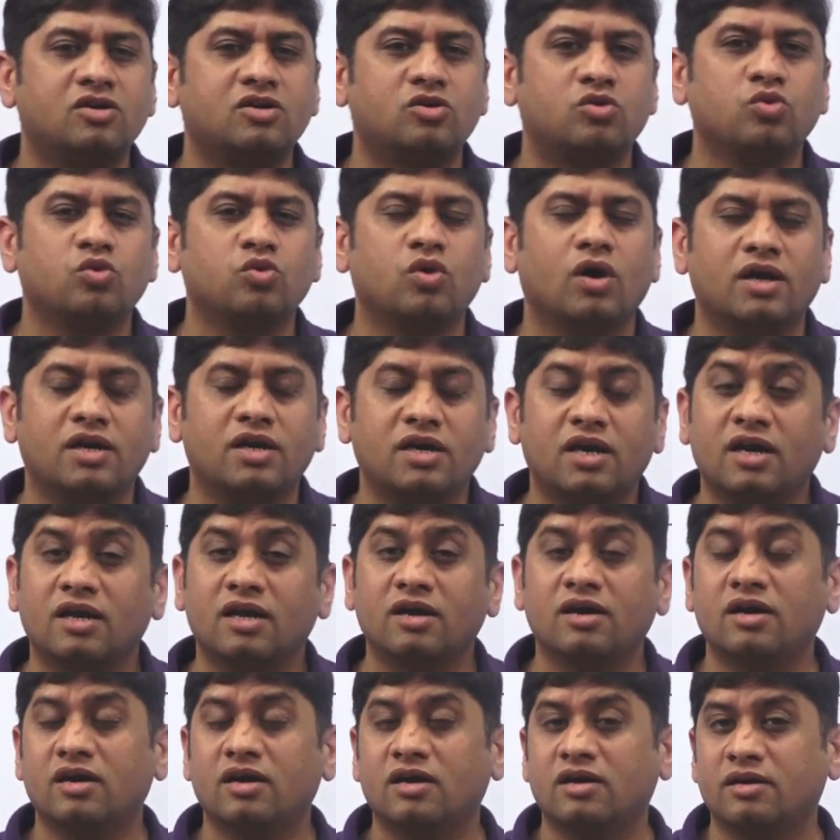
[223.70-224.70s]
200
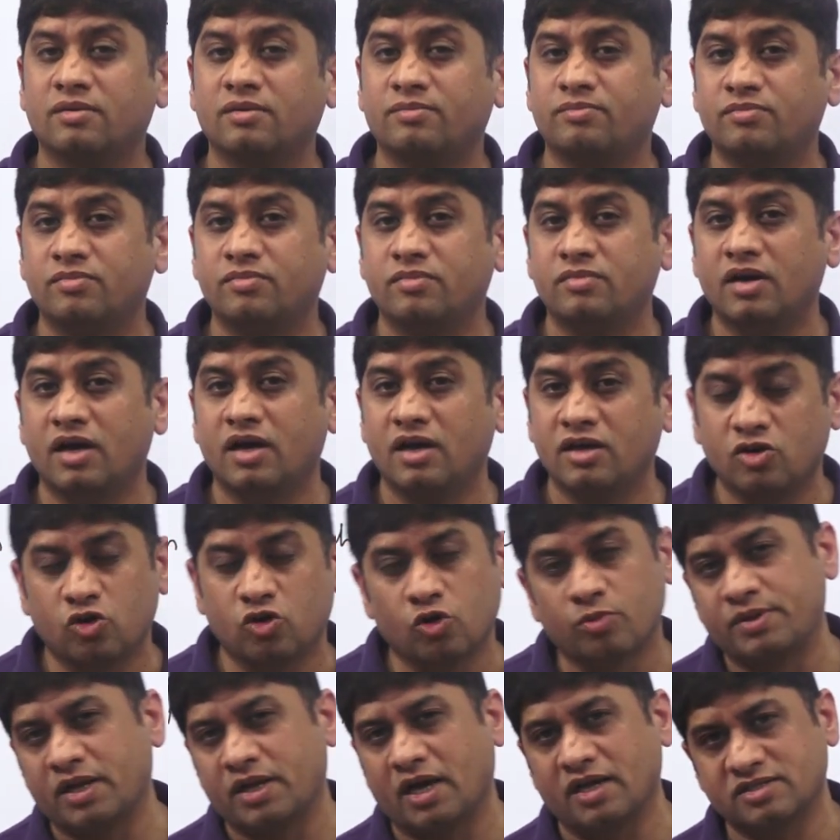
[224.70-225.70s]
uh,
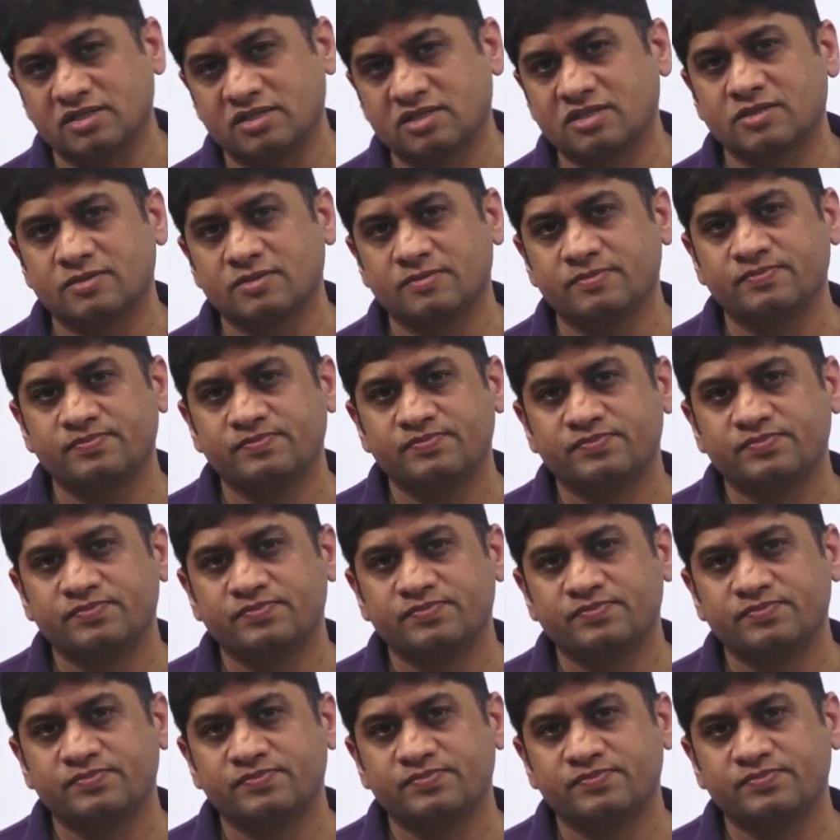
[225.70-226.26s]
group tasks.